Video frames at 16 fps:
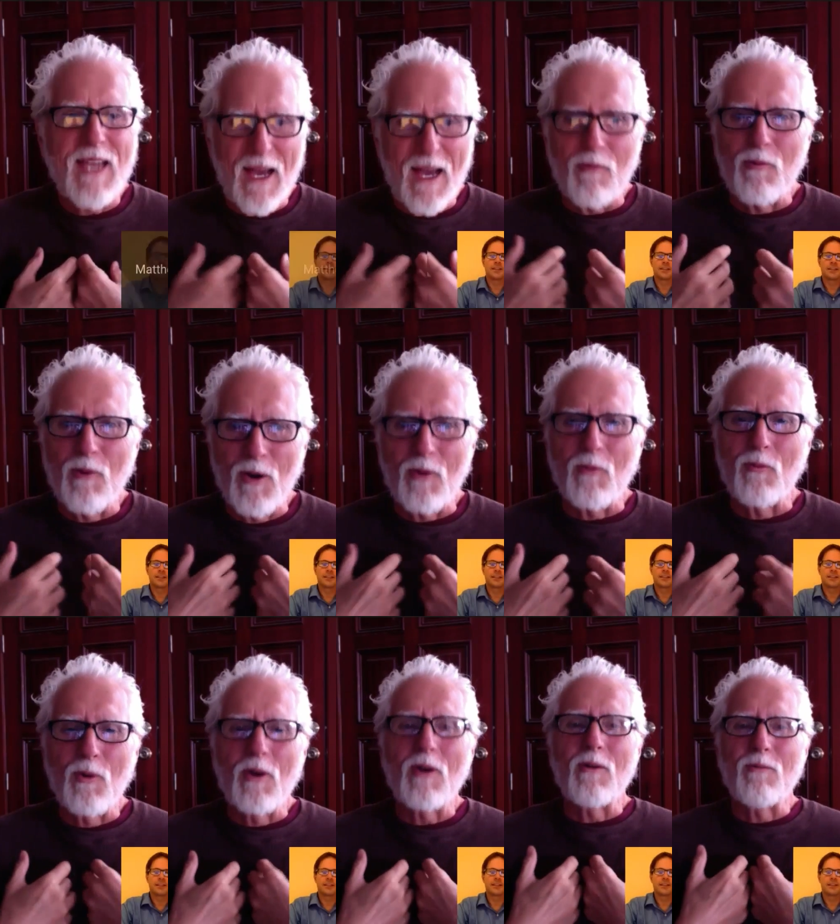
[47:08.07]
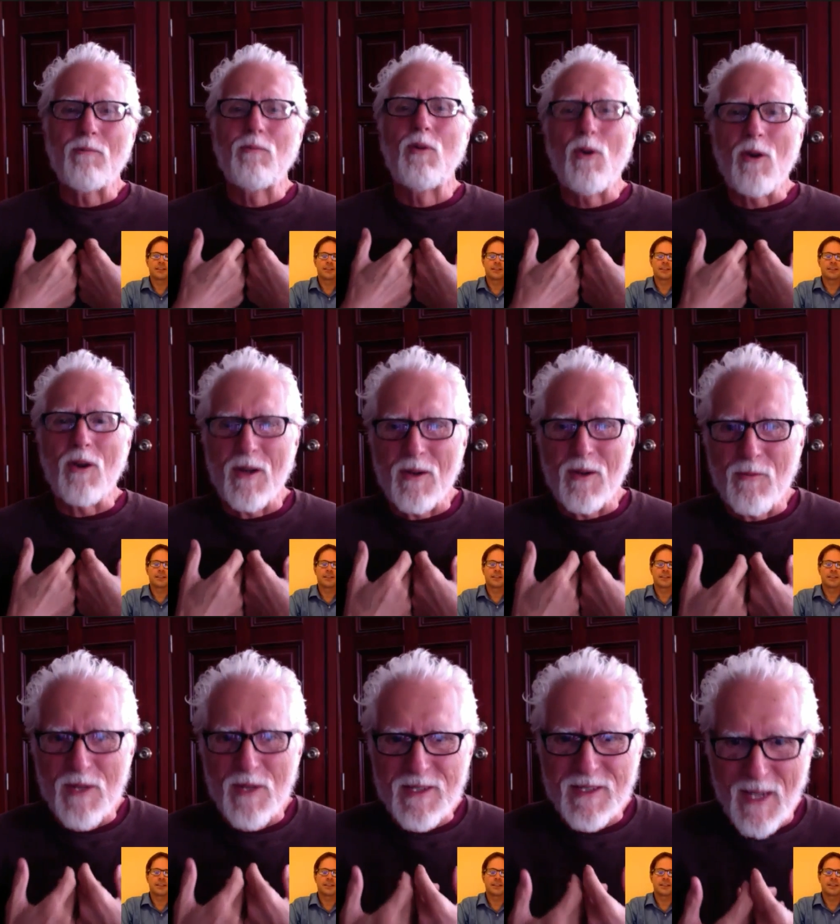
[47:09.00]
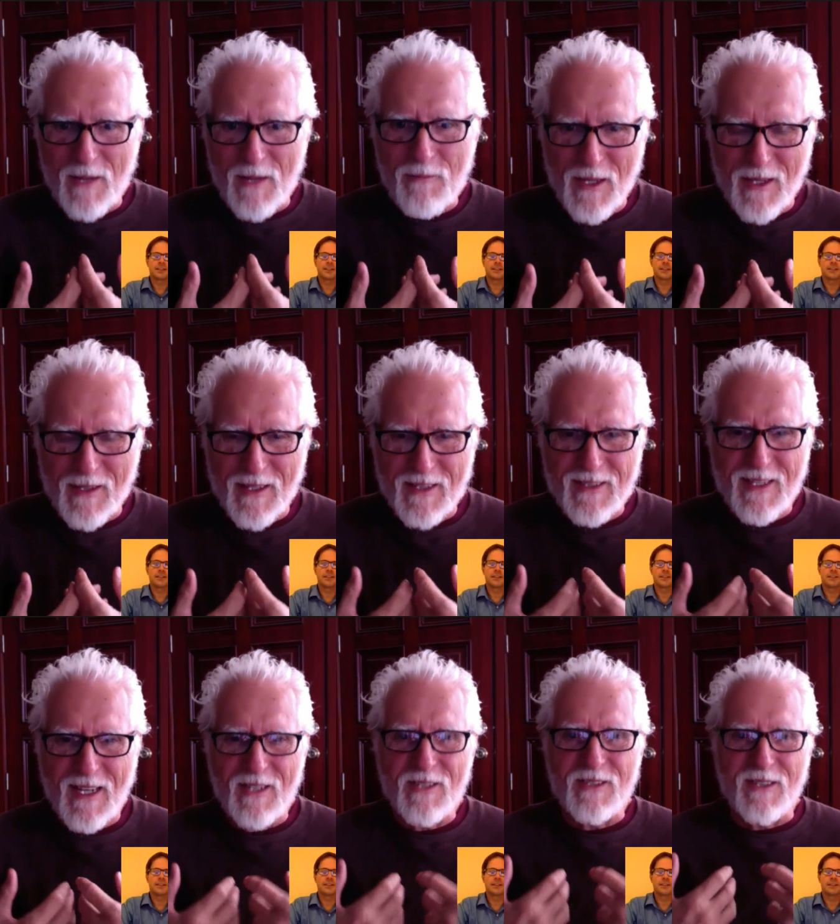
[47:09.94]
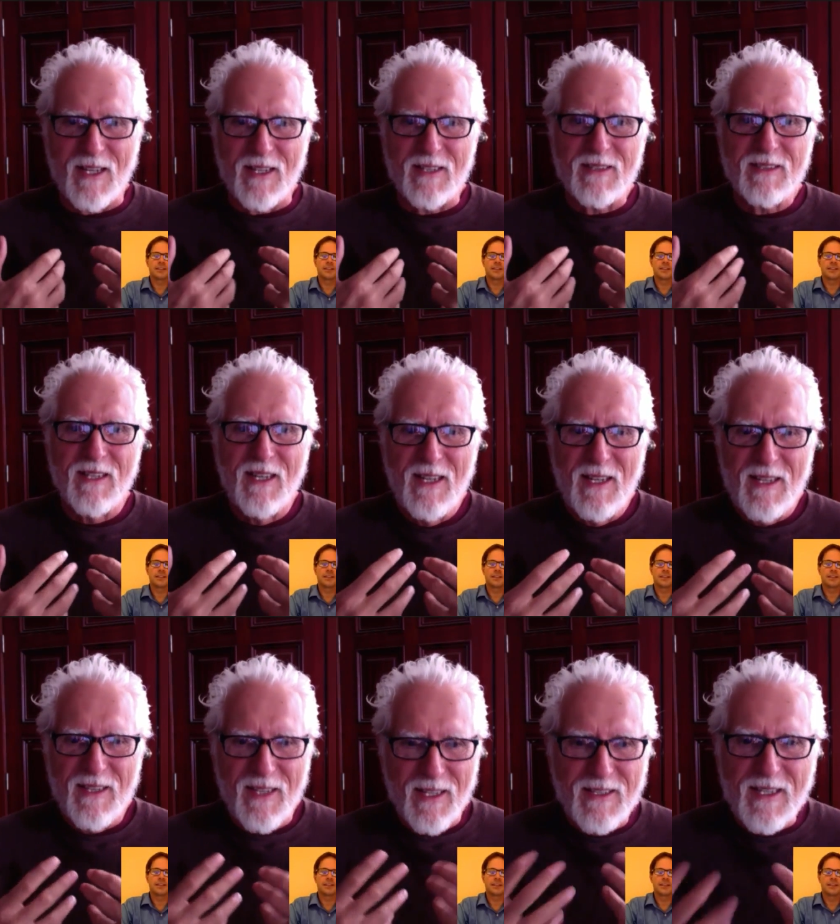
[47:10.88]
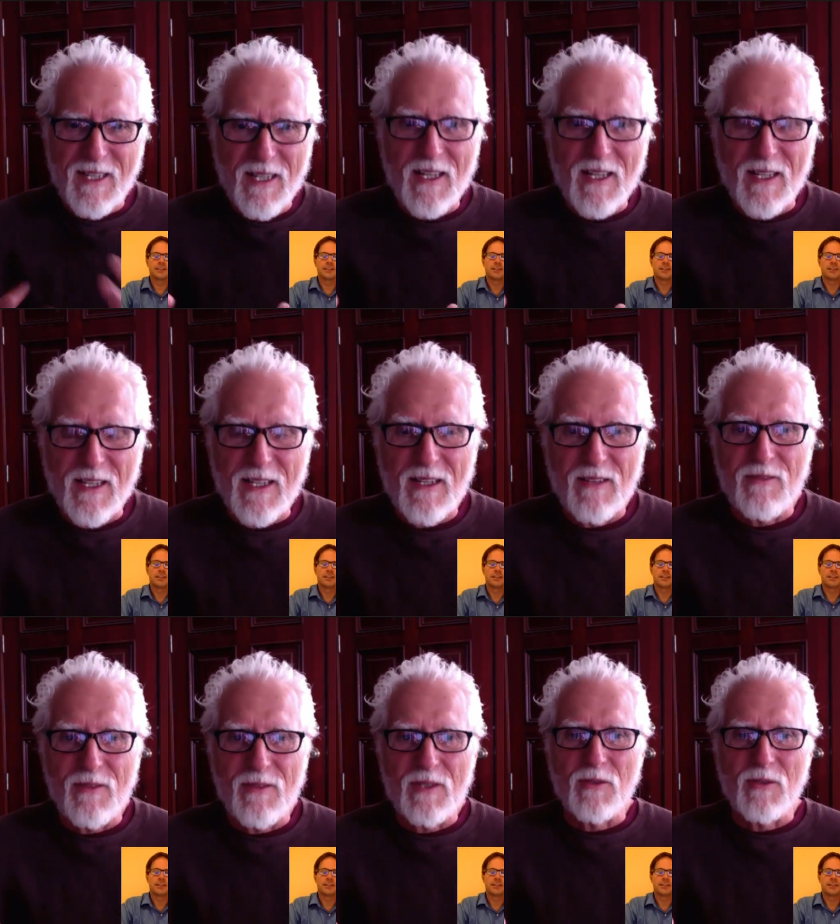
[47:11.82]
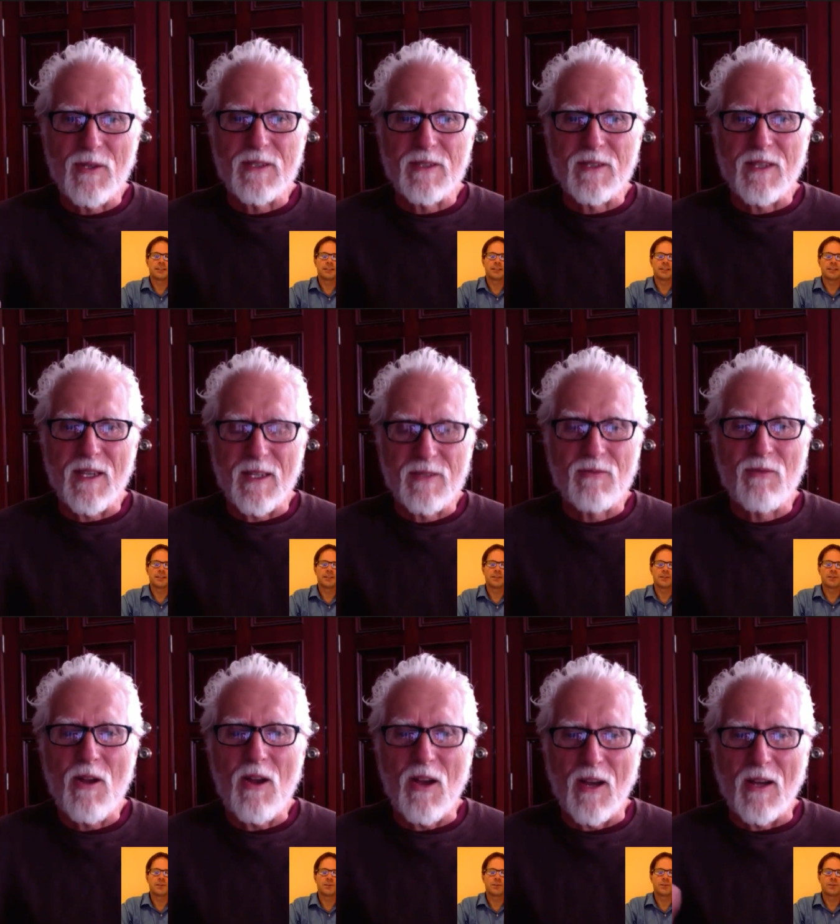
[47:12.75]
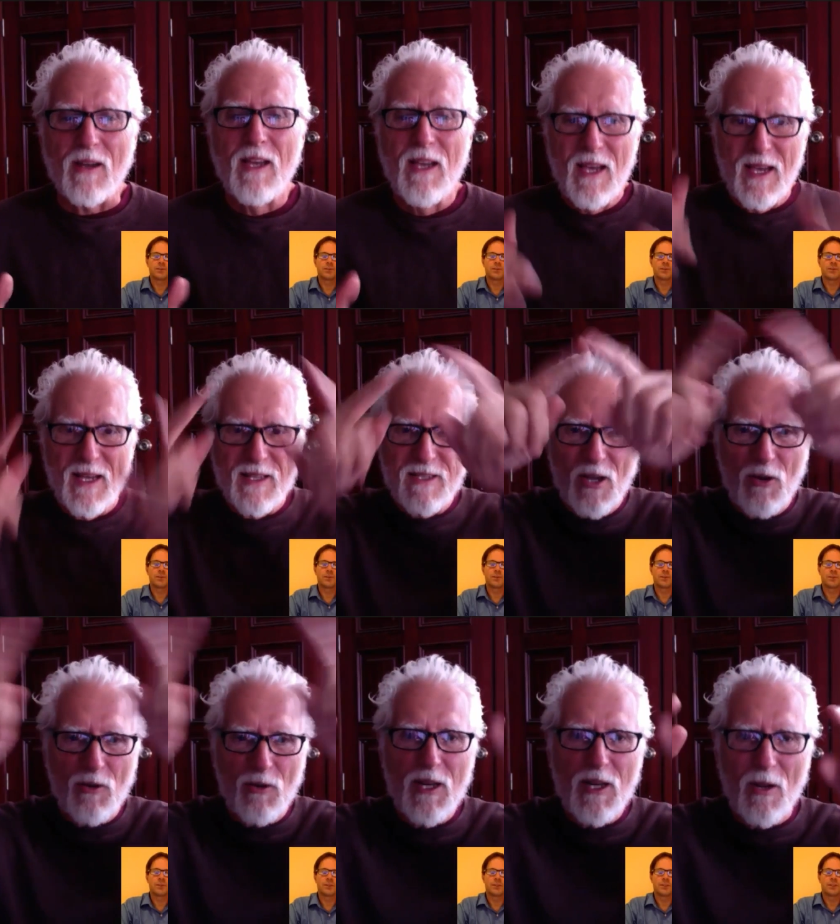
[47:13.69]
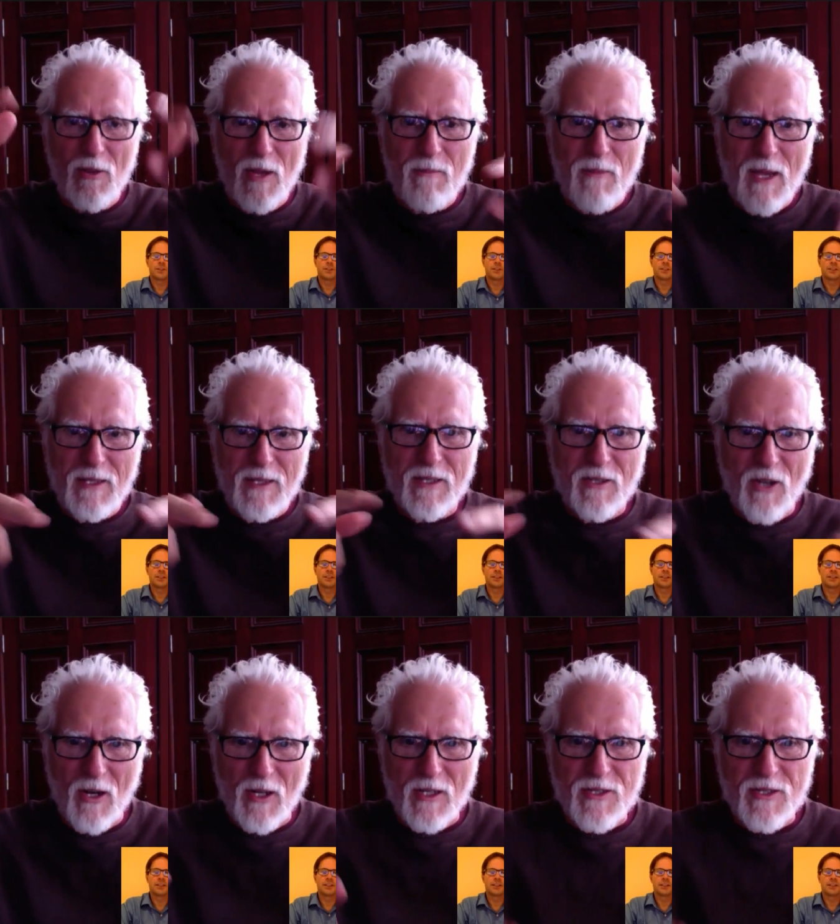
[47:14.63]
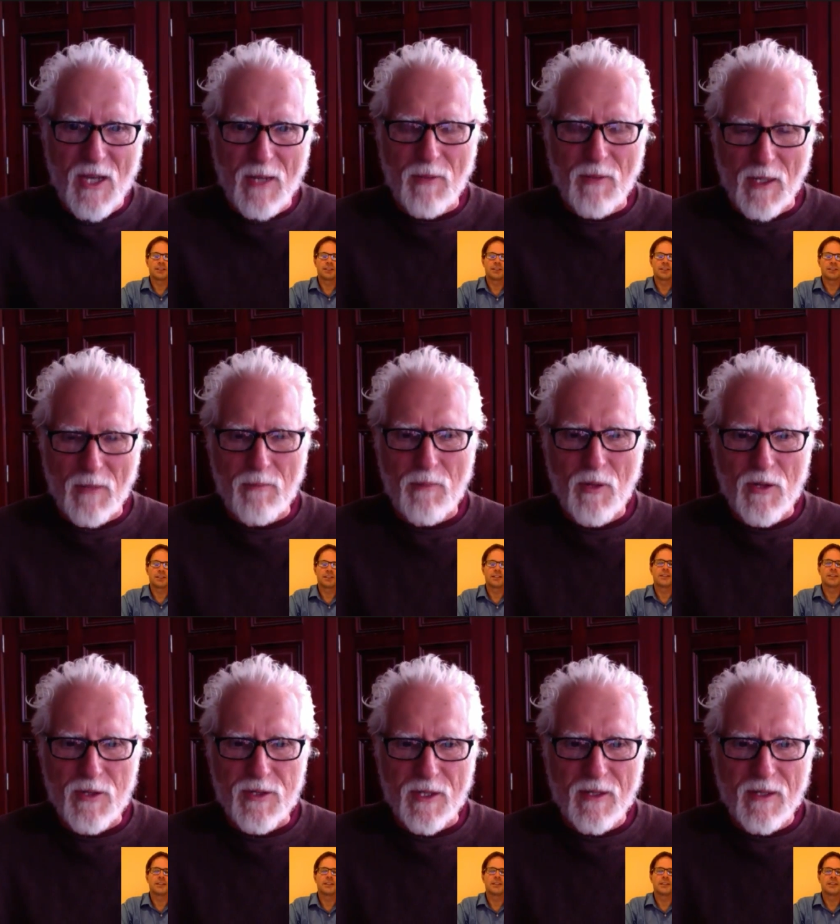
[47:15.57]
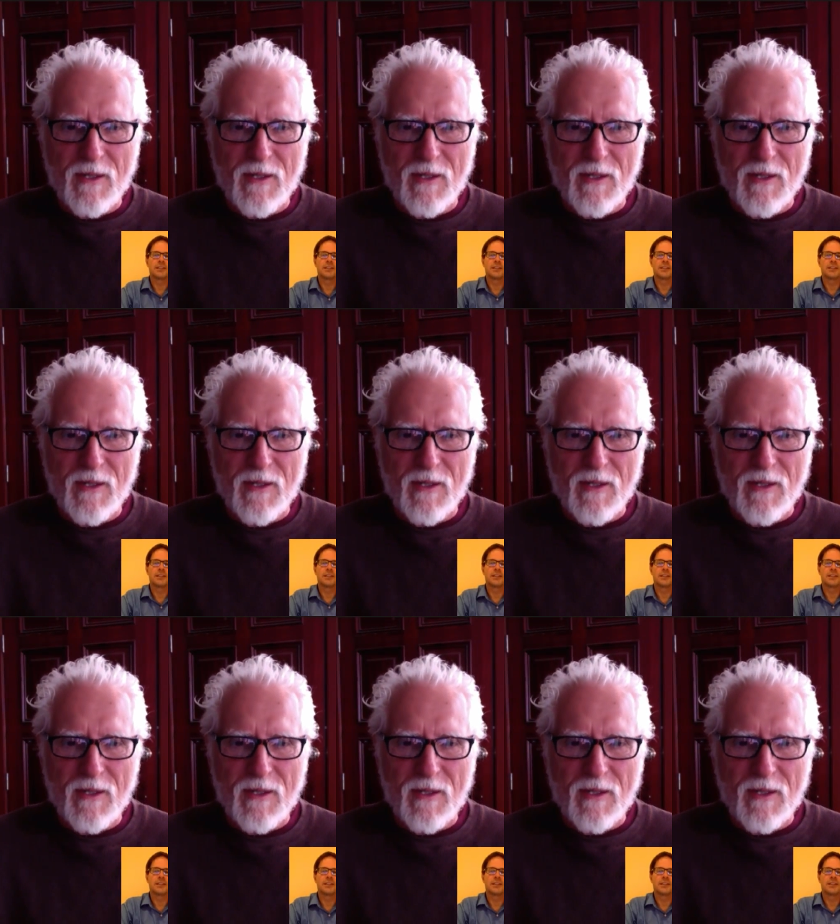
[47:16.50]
we're, we're born with something that tells us that killing an individual is, is wrong. And so, you know, they made the target shape like a person.